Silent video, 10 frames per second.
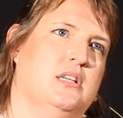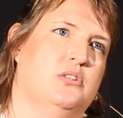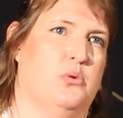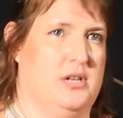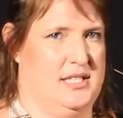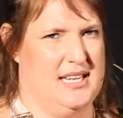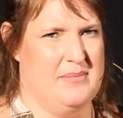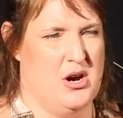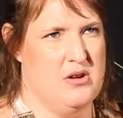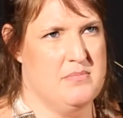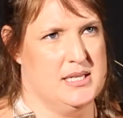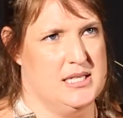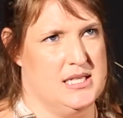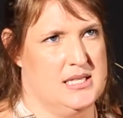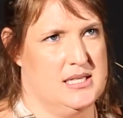Do I want to start my own
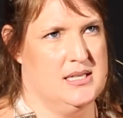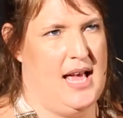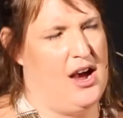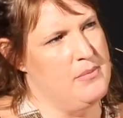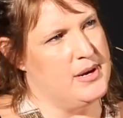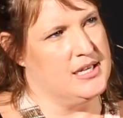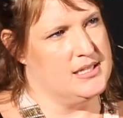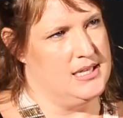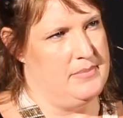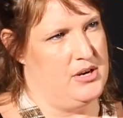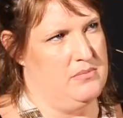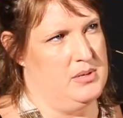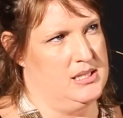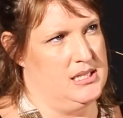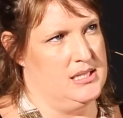business? How am I going to start my own
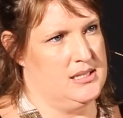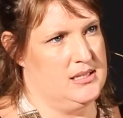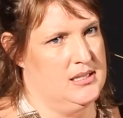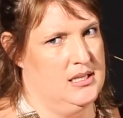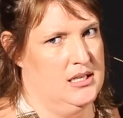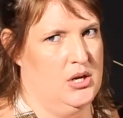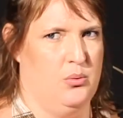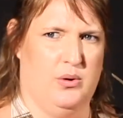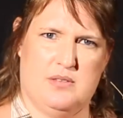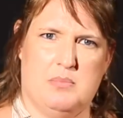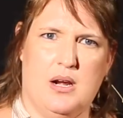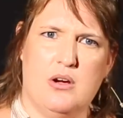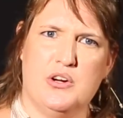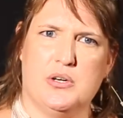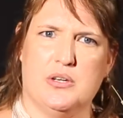business? What is my
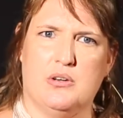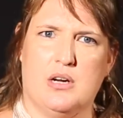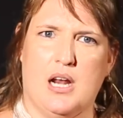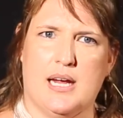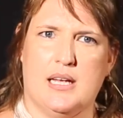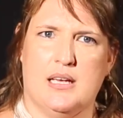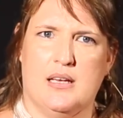logo going to look like?